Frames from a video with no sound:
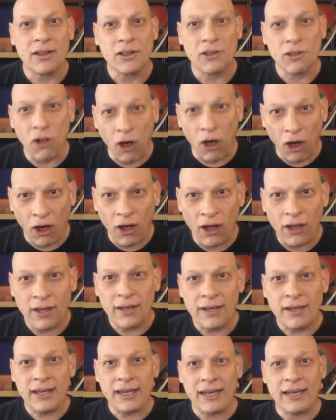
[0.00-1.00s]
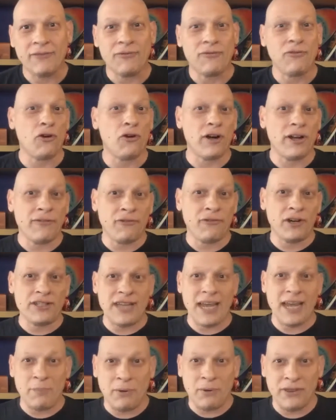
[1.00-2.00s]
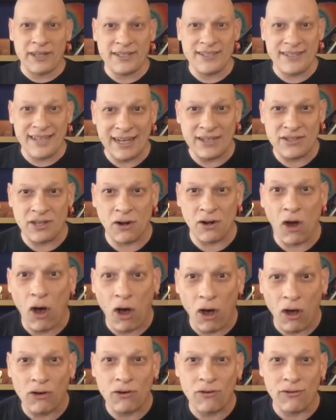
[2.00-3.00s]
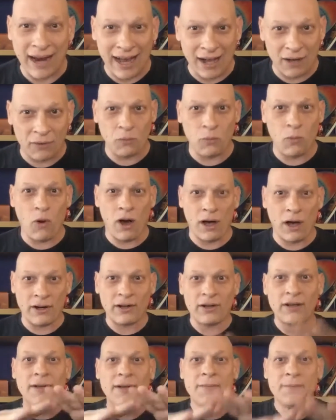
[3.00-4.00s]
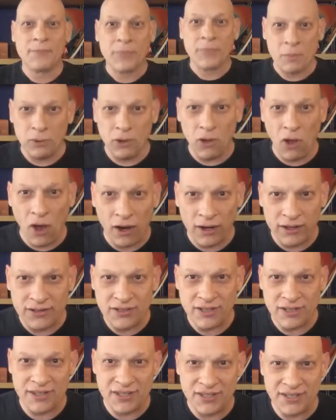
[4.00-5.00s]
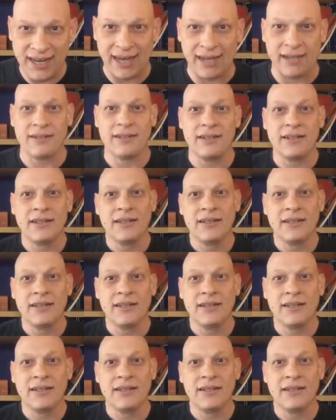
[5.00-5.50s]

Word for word: law in Florida, for example, that states that all groundwater belongs to the state.